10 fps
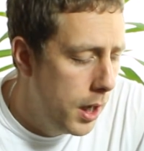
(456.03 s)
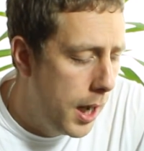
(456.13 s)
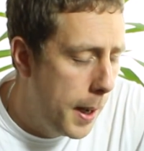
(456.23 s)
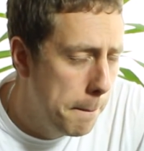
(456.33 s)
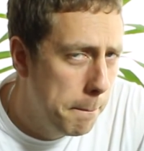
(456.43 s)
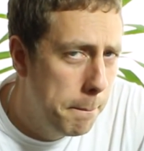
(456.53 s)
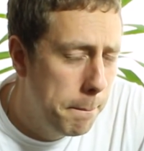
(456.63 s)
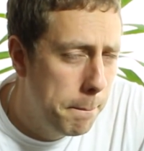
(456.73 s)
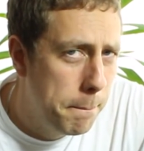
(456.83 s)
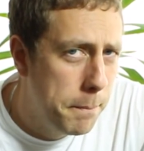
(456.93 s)

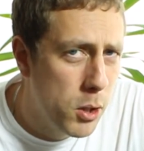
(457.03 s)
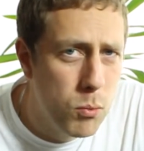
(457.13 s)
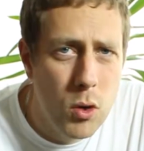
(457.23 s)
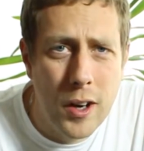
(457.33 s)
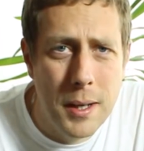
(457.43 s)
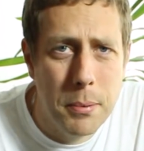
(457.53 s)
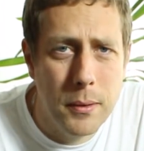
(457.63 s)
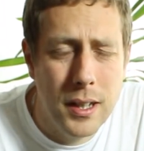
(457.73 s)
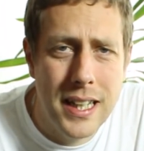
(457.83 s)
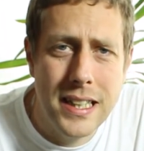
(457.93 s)
But a ripe,
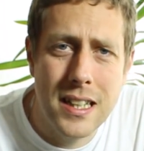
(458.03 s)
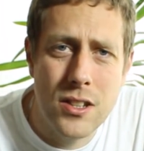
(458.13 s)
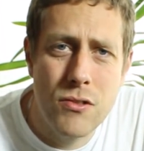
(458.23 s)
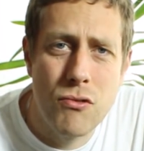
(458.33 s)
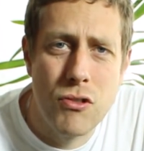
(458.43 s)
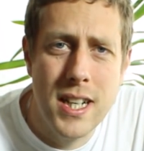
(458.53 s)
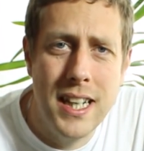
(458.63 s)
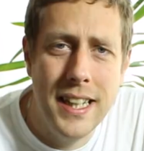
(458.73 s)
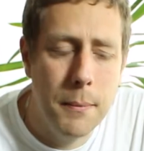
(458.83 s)
it doesn't really.